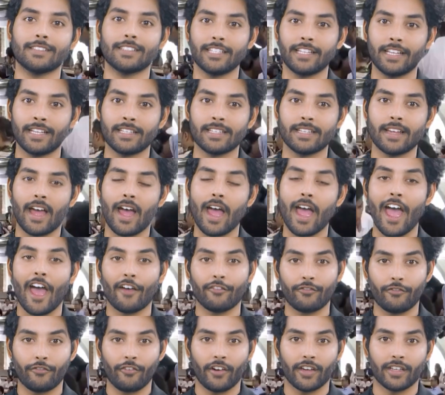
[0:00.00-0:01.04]
in India have
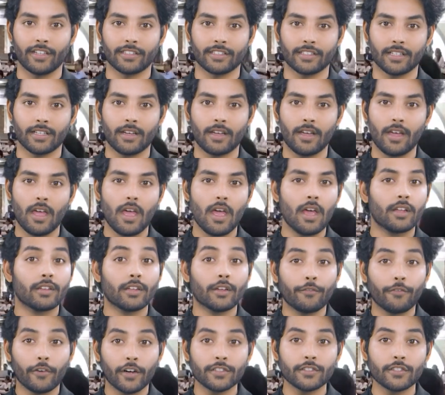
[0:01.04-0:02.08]
failed. The
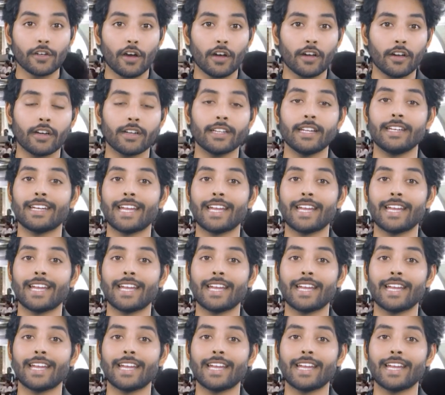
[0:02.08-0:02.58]
first occurred in